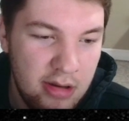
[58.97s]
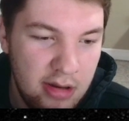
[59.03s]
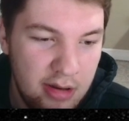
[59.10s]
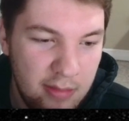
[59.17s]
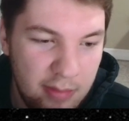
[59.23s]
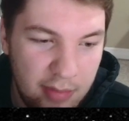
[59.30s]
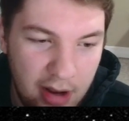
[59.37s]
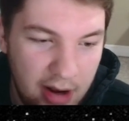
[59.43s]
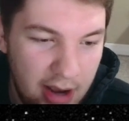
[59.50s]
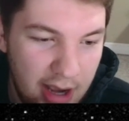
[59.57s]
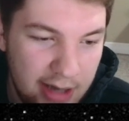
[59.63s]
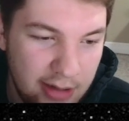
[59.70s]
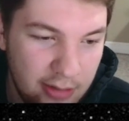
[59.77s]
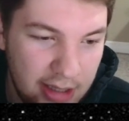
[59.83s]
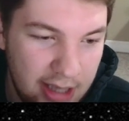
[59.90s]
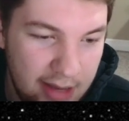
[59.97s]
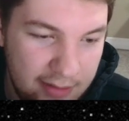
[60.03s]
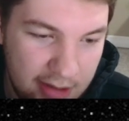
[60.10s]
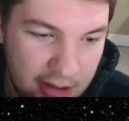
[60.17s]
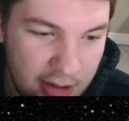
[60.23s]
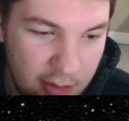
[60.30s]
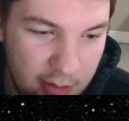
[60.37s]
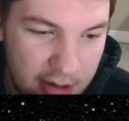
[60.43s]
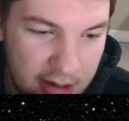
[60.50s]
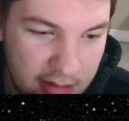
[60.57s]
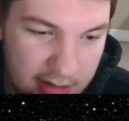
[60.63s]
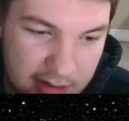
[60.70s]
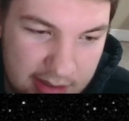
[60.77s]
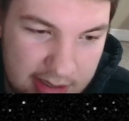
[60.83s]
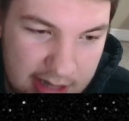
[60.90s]
but I don't like having the queen
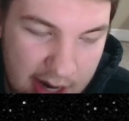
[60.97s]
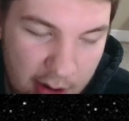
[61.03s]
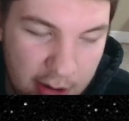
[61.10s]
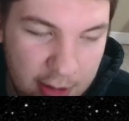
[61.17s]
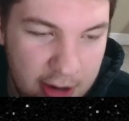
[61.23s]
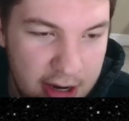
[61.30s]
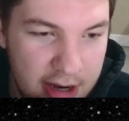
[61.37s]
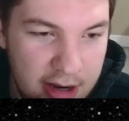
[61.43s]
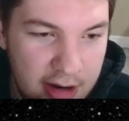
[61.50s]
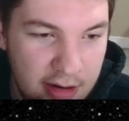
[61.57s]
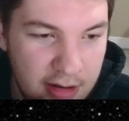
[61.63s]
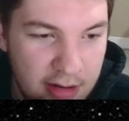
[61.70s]
staring right here.